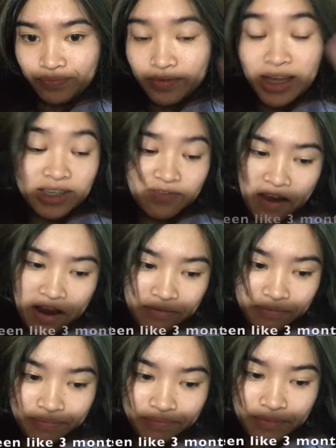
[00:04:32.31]
It's fine.
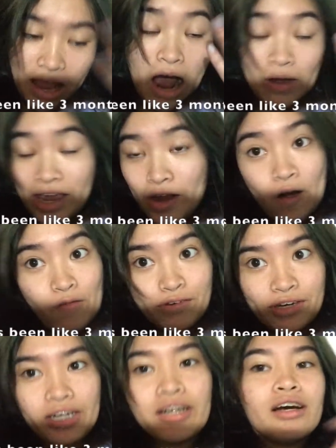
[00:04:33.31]
I'll get over
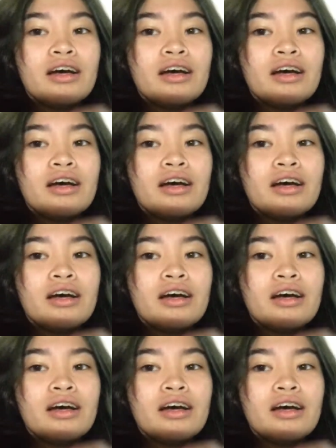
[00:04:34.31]
it.